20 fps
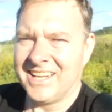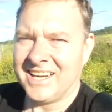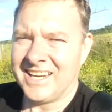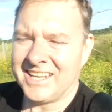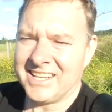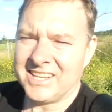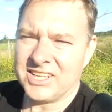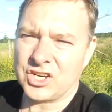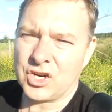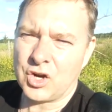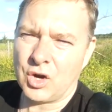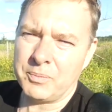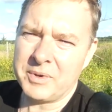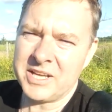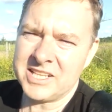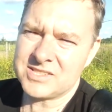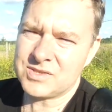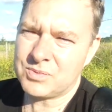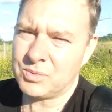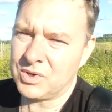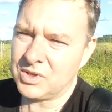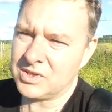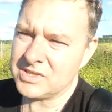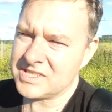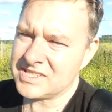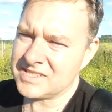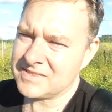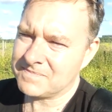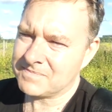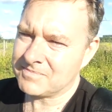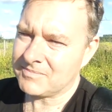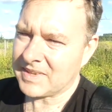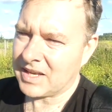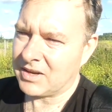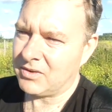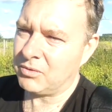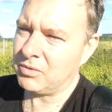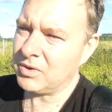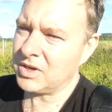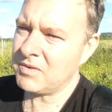in the comments was,
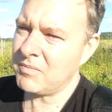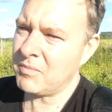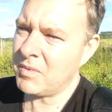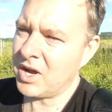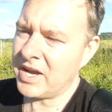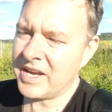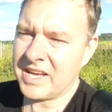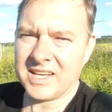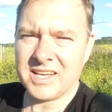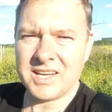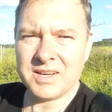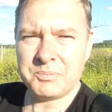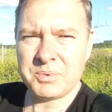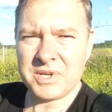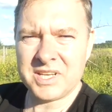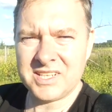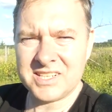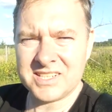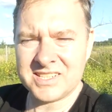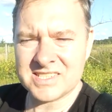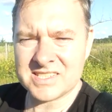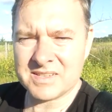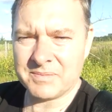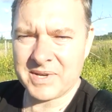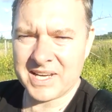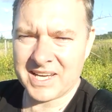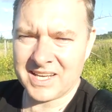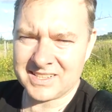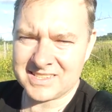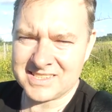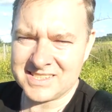what are my opinions about